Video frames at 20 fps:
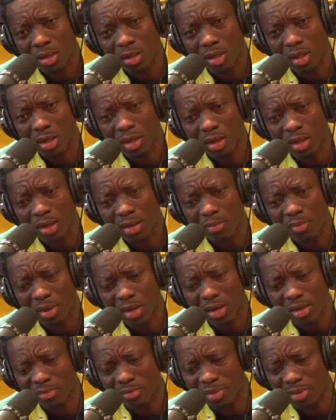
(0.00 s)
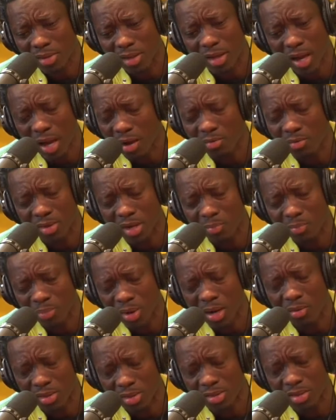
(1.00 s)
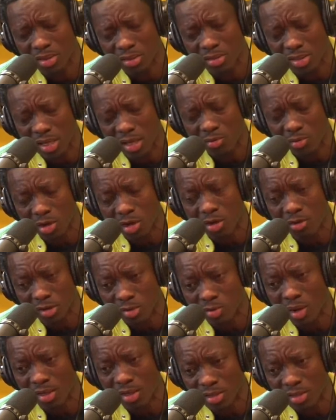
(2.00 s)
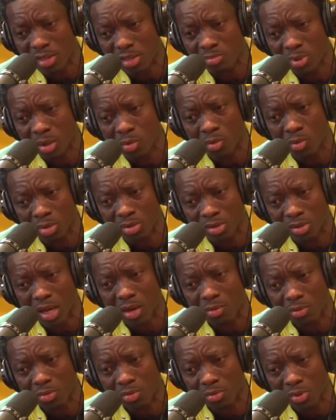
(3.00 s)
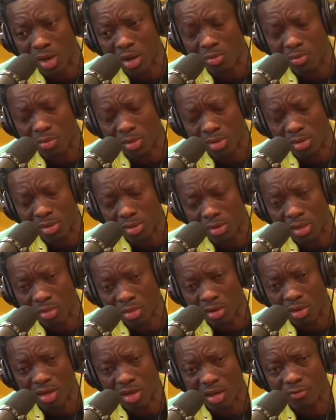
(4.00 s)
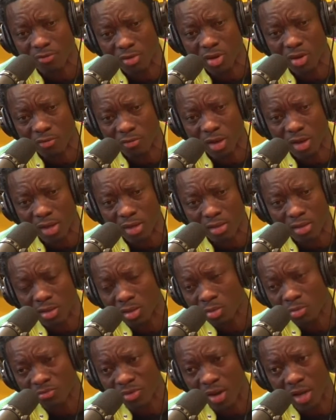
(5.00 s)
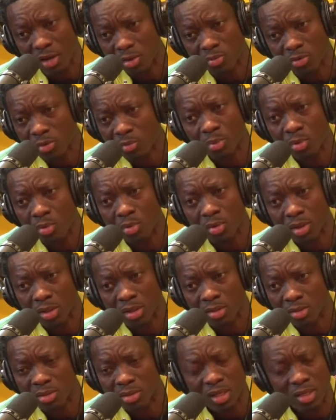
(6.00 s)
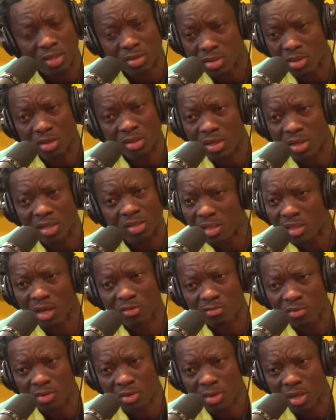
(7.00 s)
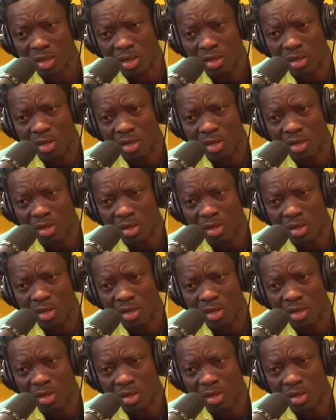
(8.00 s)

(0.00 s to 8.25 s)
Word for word: Uh, yeah, I, would, I probably did say what Chris Rock did, but one thing I would I would went to another level of like you know filing report and taking it to the next level.